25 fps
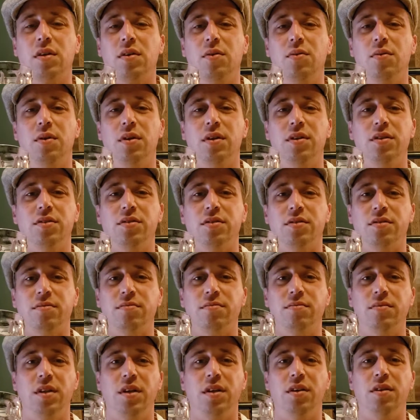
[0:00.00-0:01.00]
was,
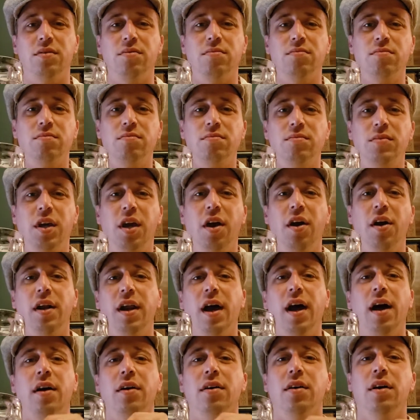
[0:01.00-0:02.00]
you know, carried
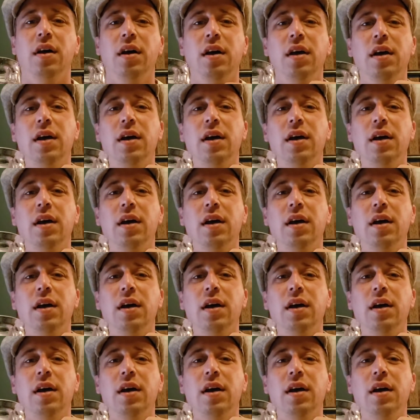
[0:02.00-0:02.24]
out.